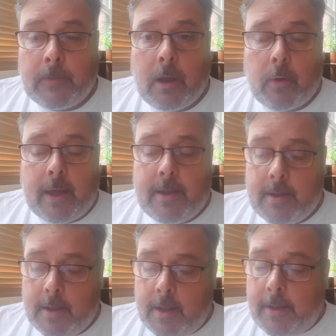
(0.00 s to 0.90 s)
Okay?
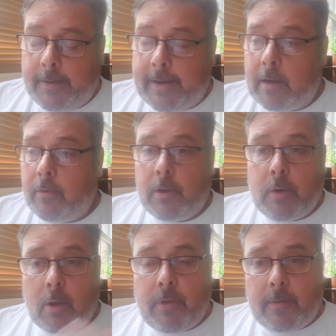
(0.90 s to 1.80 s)
Now, you
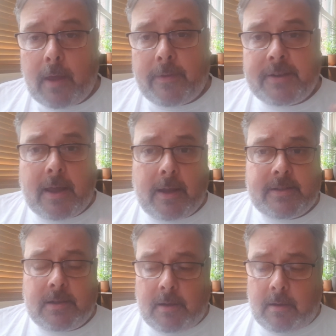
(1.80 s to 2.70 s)
know that the other day I
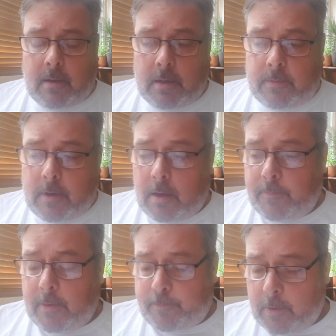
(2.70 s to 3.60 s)
did a
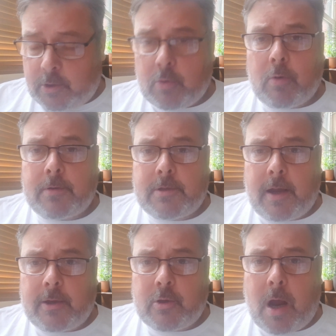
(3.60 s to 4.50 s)
short
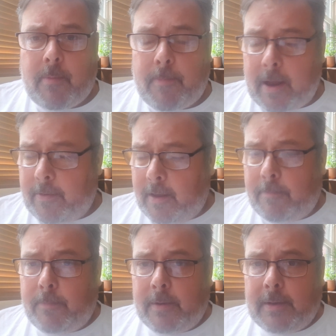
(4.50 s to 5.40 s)
diatribe about
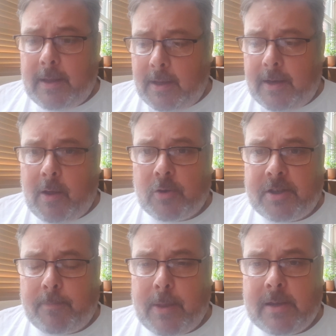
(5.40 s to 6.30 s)
the
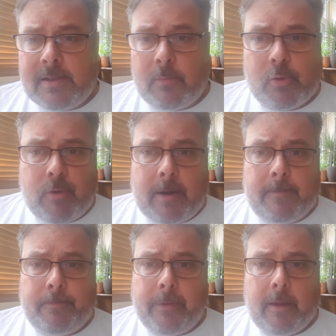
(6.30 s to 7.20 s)
idiotic piece that was
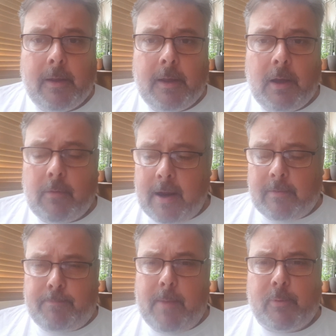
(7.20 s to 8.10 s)
written
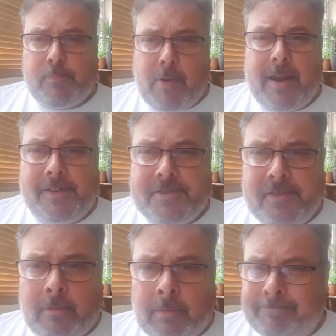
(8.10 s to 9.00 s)
around people's brains.